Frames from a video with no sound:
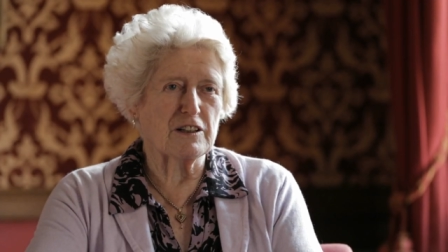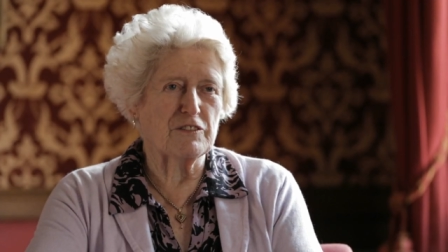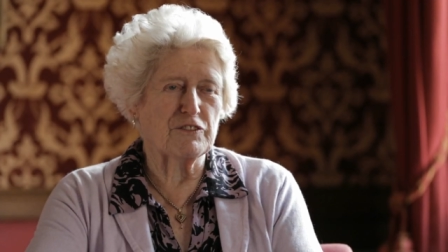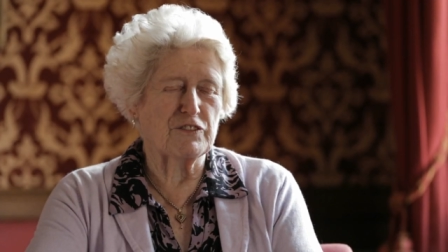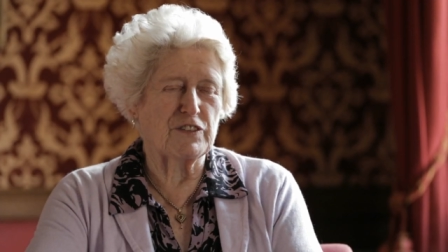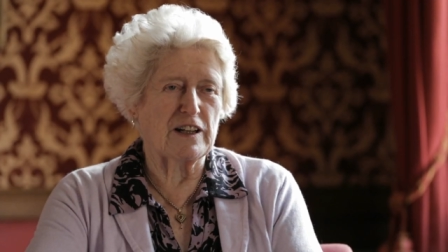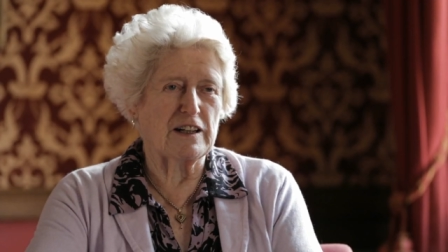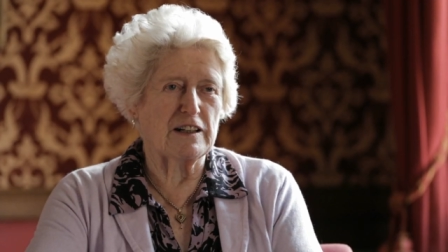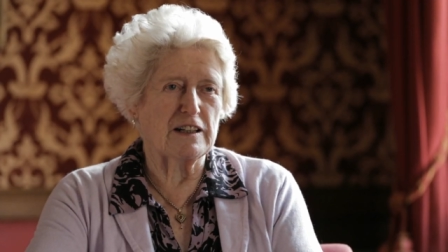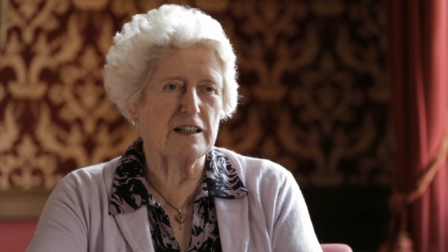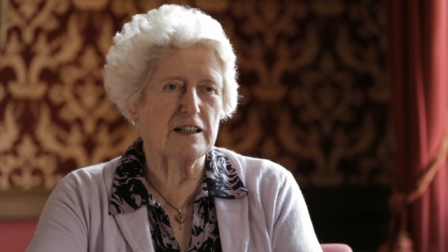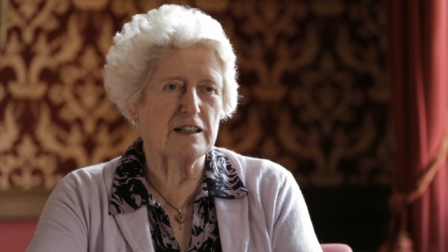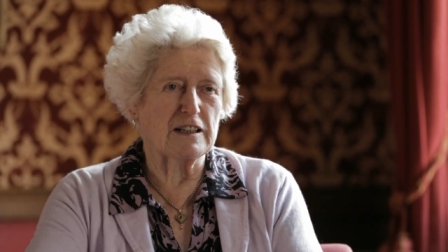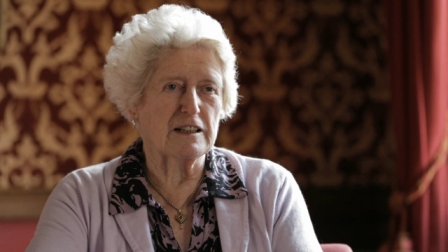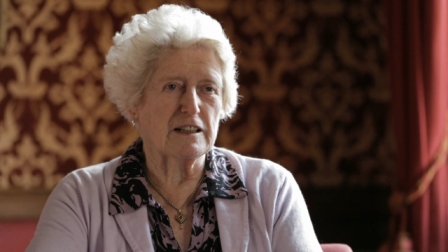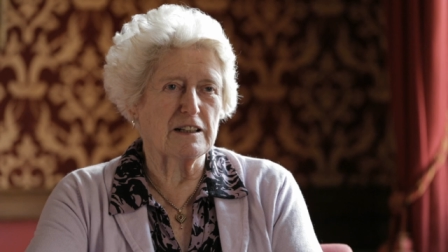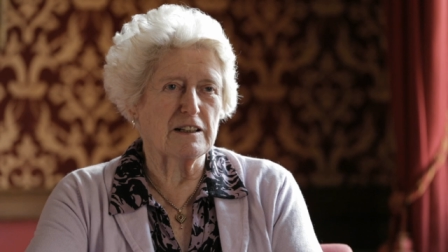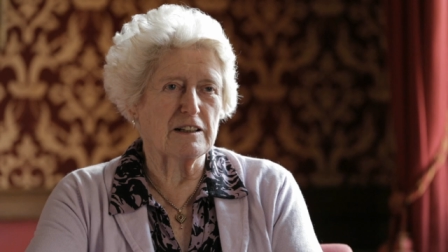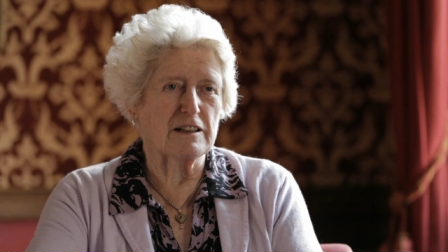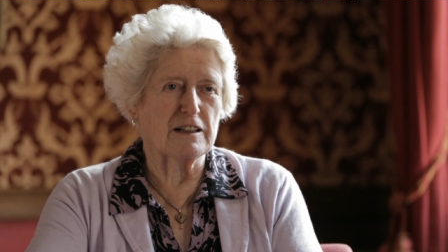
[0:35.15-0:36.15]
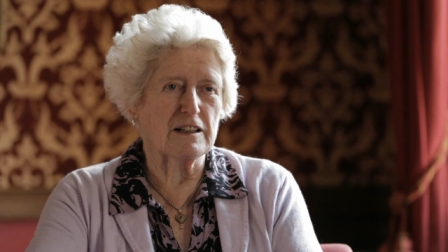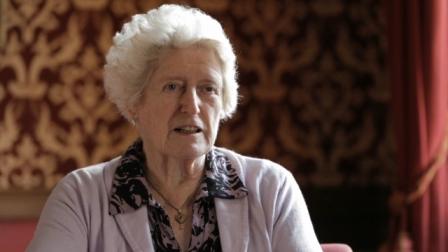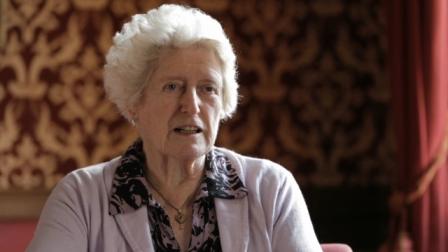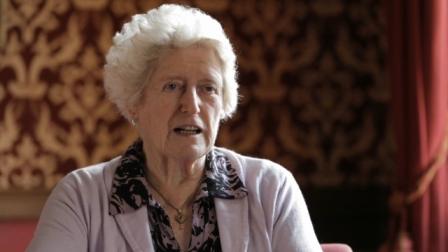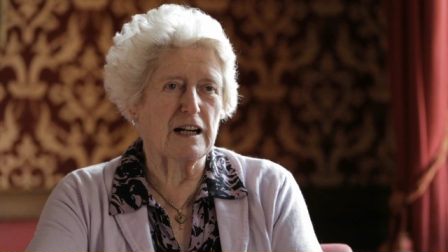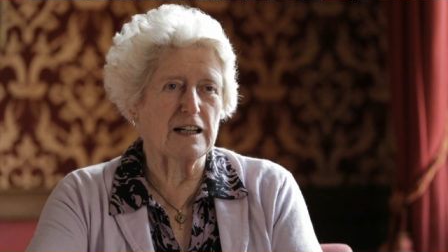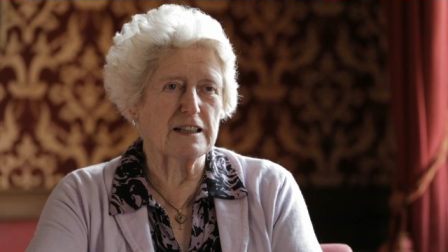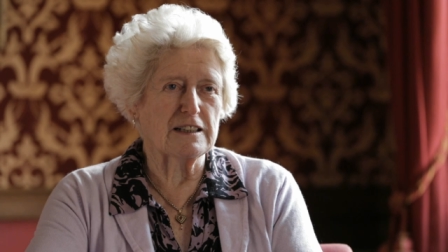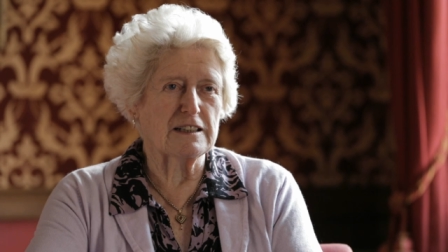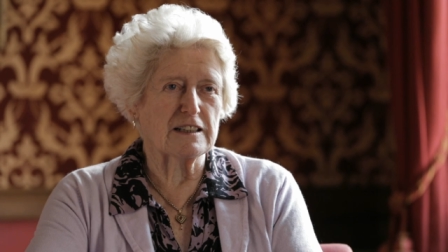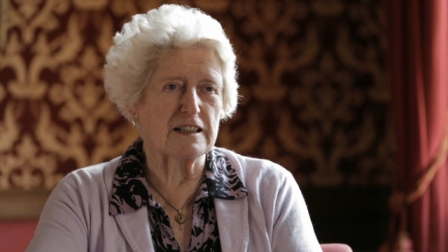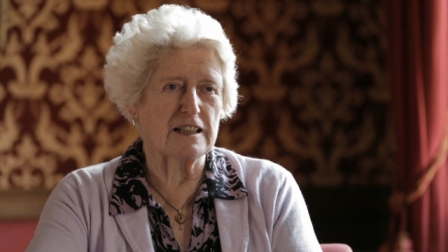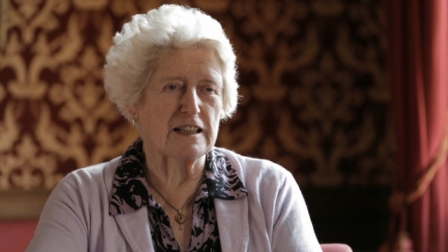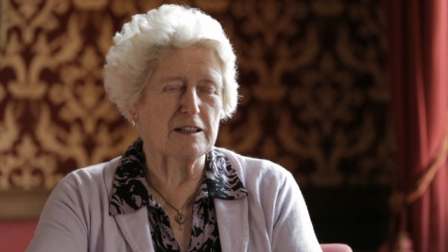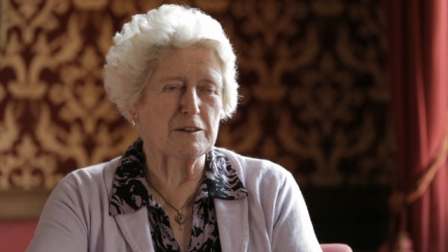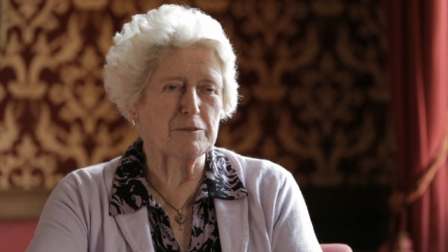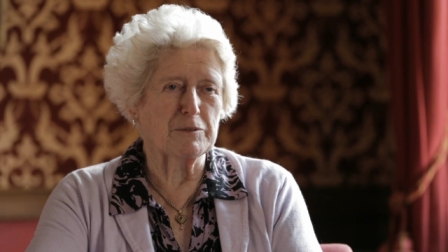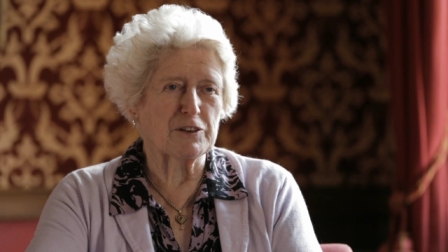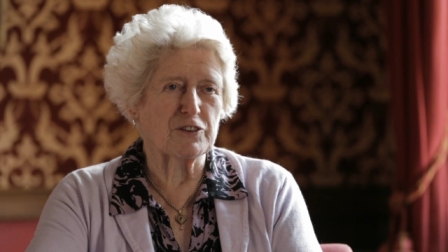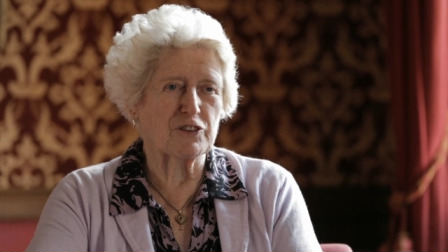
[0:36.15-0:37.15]
very
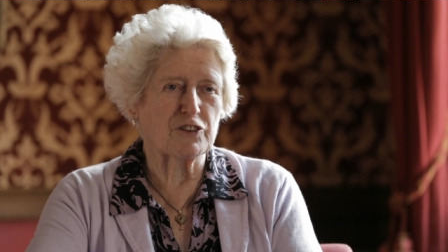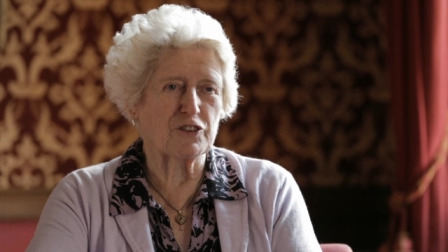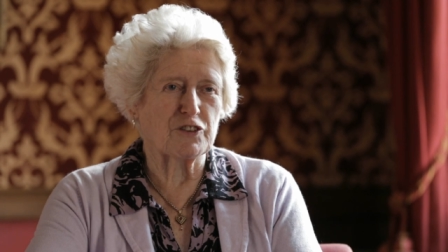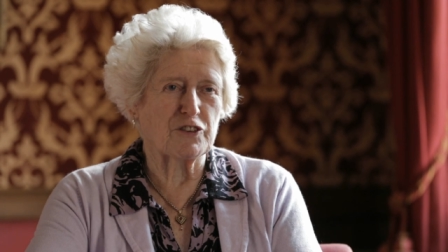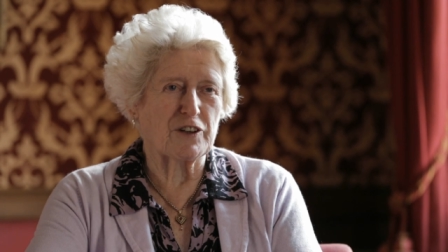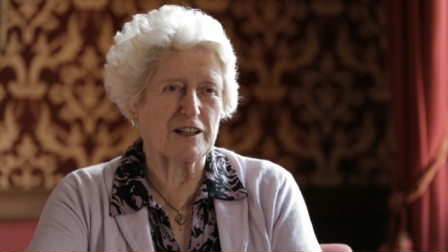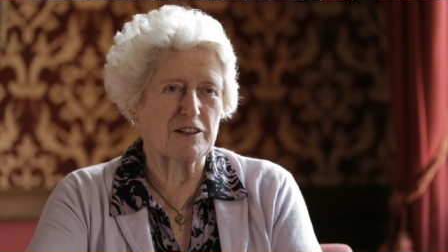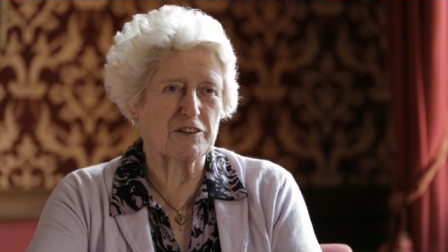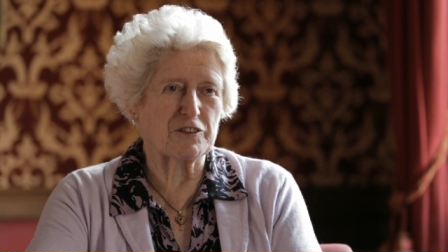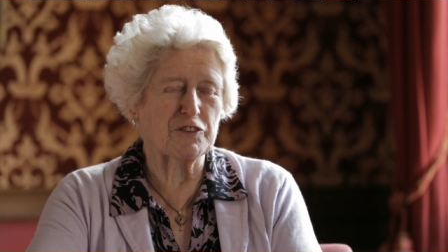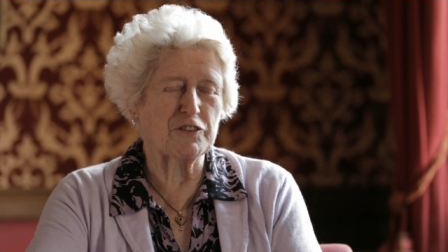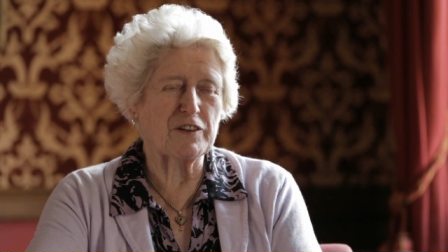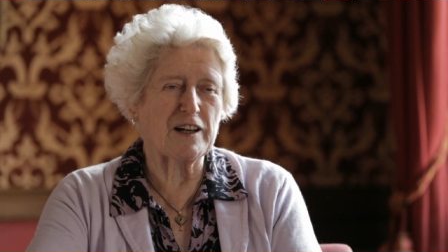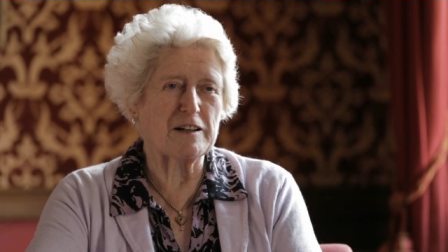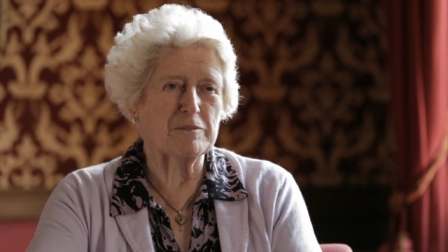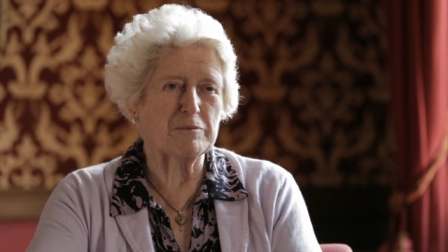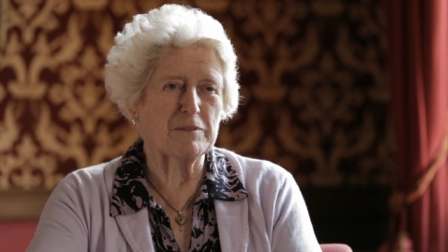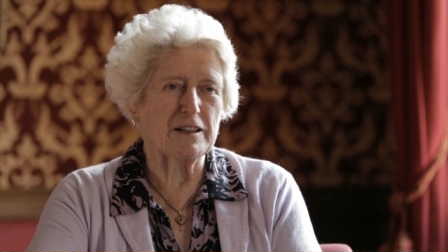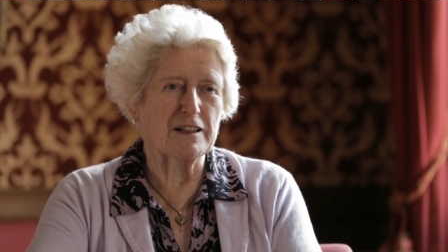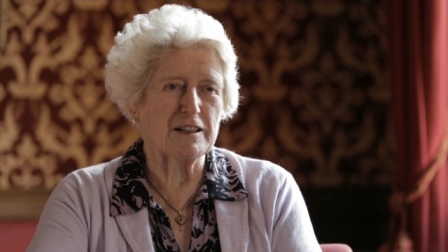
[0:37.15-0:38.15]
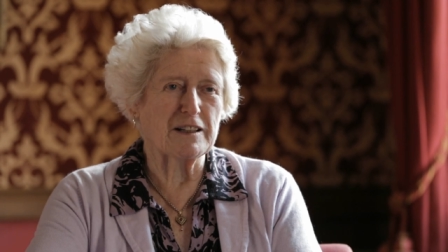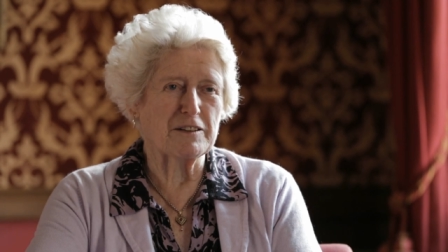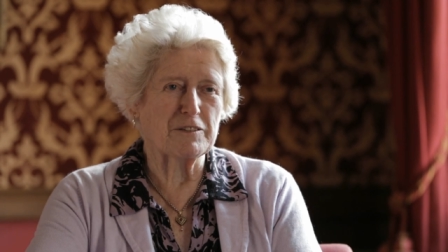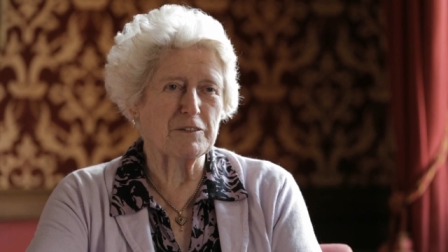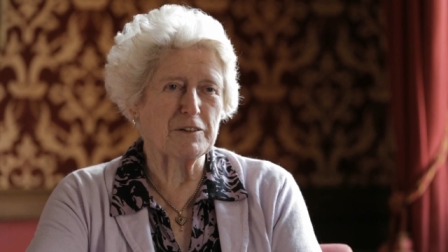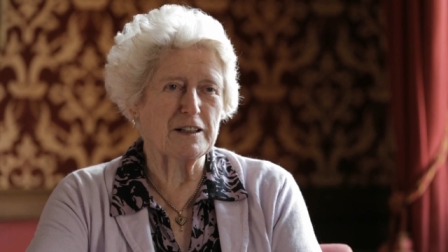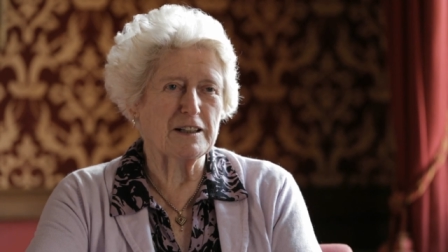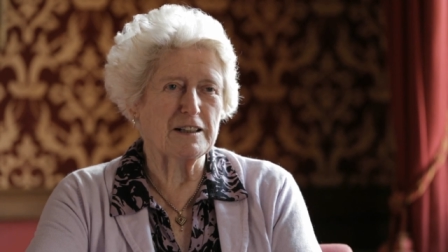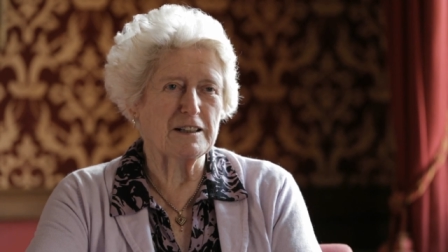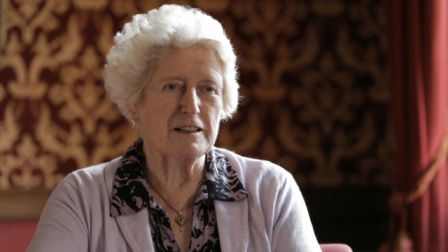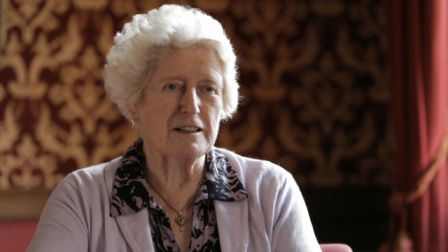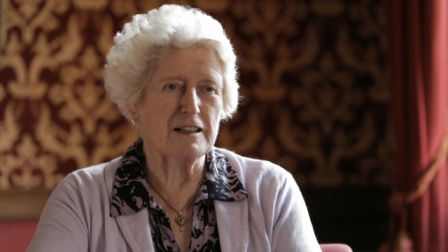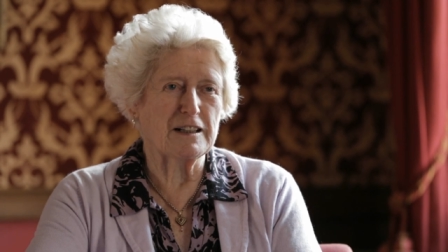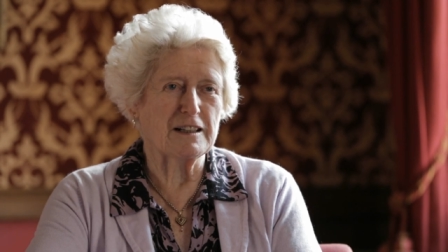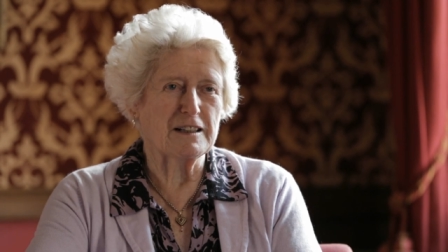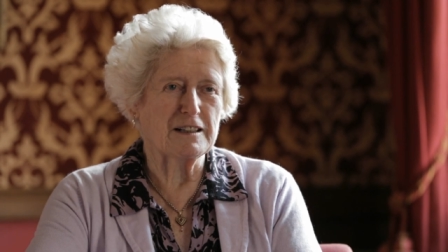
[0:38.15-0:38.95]
kindly but strict family, where